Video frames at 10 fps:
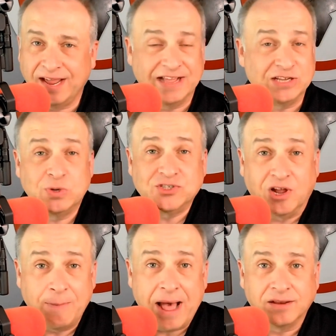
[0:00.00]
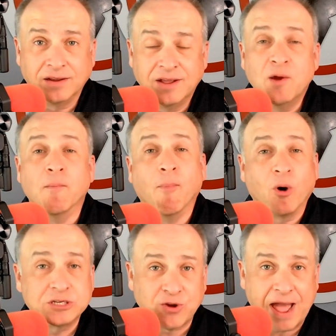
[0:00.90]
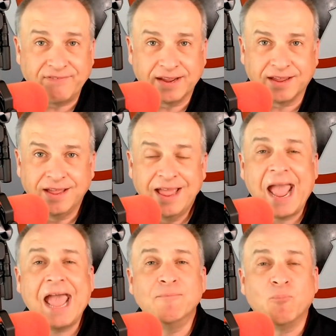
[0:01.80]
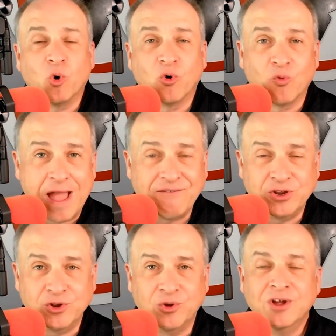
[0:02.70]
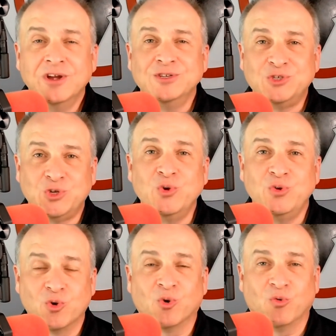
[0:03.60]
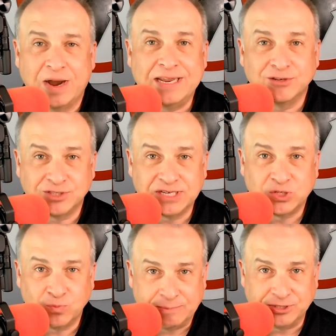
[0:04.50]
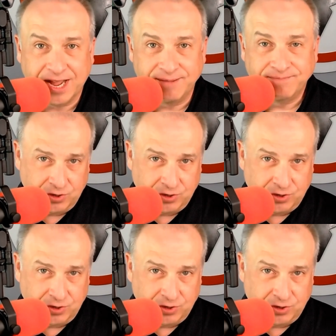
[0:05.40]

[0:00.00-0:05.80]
And that's what it's all about. More traffic and more revenue to your radio station website.